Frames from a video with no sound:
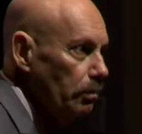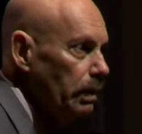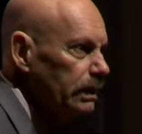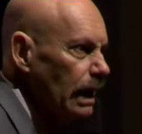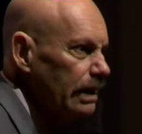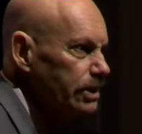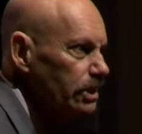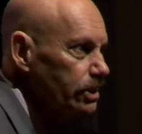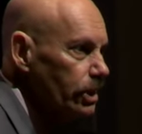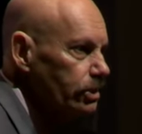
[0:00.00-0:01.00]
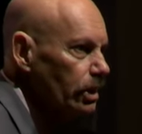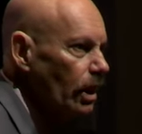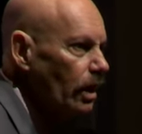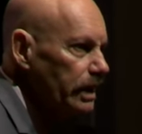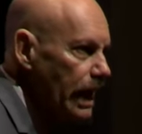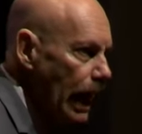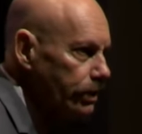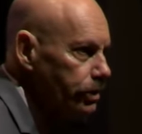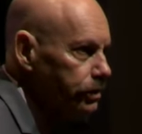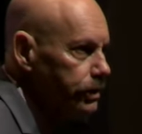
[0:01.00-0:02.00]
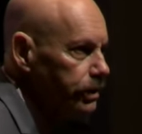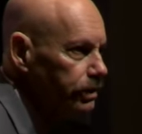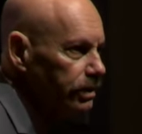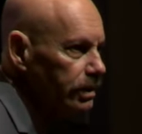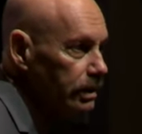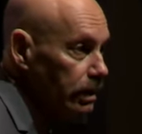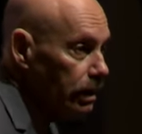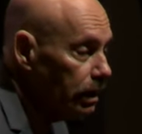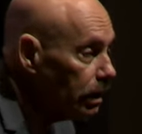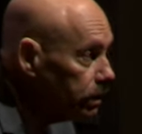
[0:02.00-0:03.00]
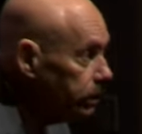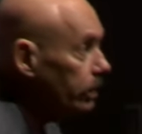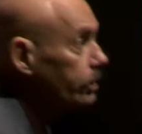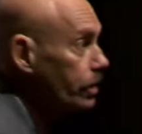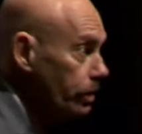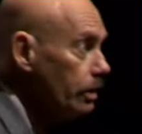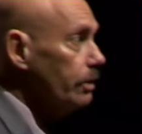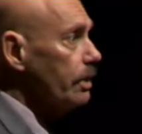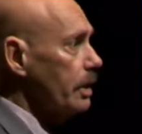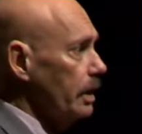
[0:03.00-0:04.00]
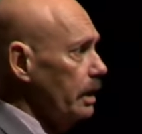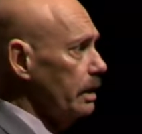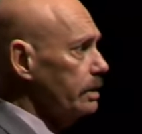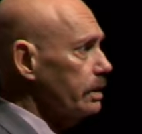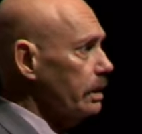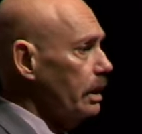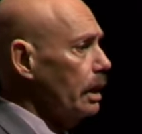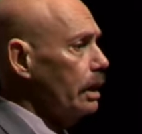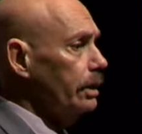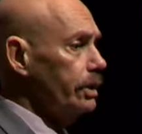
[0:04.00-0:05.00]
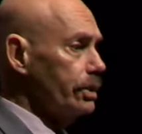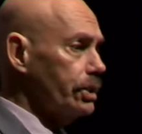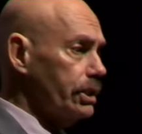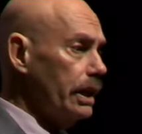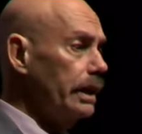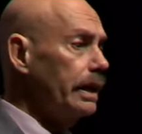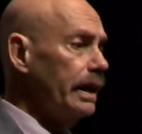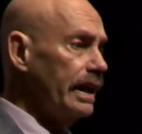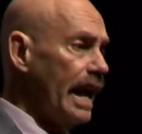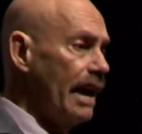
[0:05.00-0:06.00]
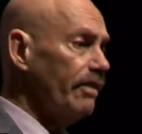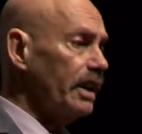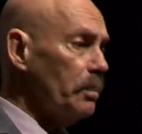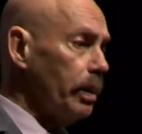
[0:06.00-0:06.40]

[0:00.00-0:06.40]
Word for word: But that's a, just a natural truth. The truth is you're seated in heavenly